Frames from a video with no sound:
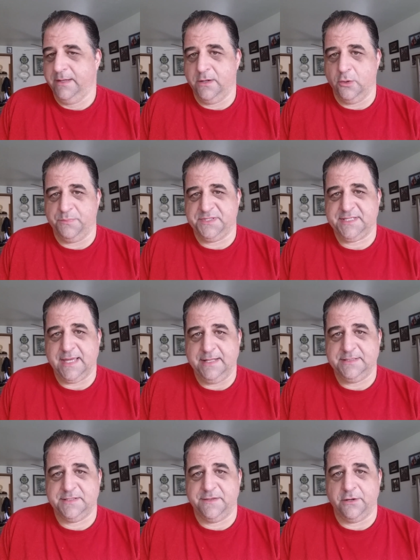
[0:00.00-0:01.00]
you know,
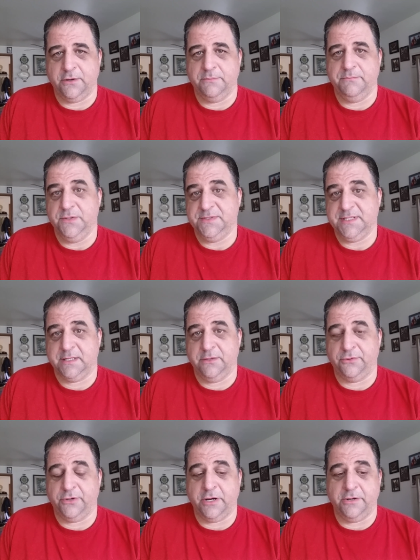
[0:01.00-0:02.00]
besides their music
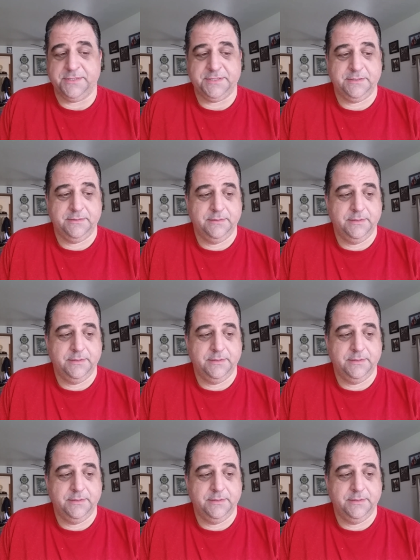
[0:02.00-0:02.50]
and their art,